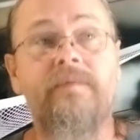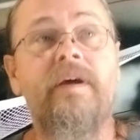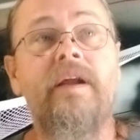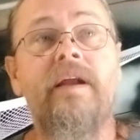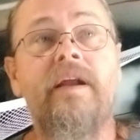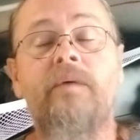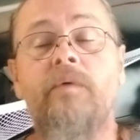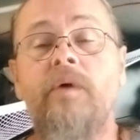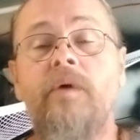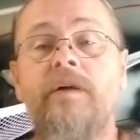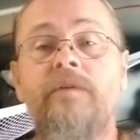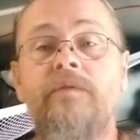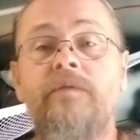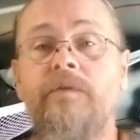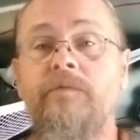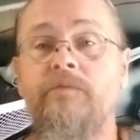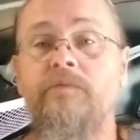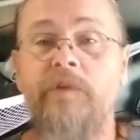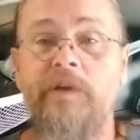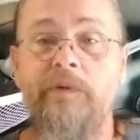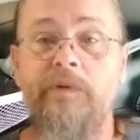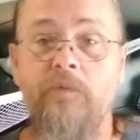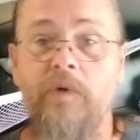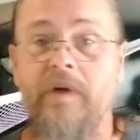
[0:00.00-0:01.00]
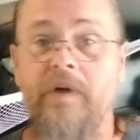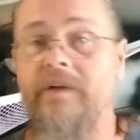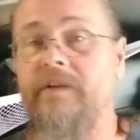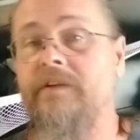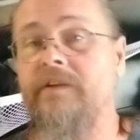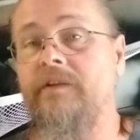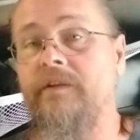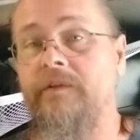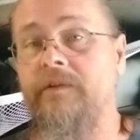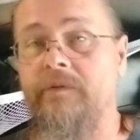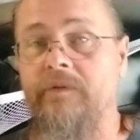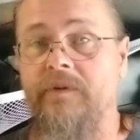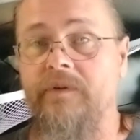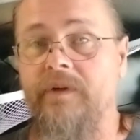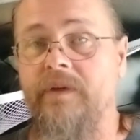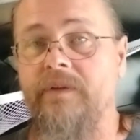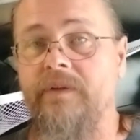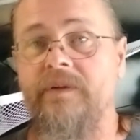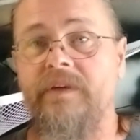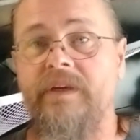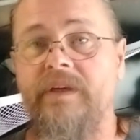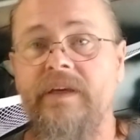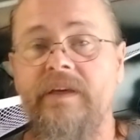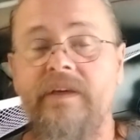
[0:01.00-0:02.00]
and we wanted to do
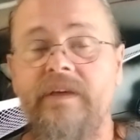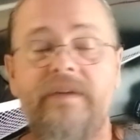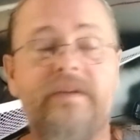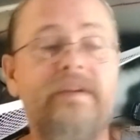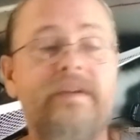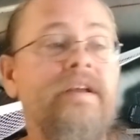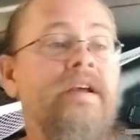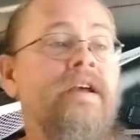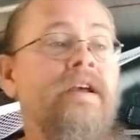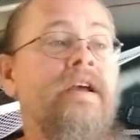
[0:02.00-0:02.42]
another can.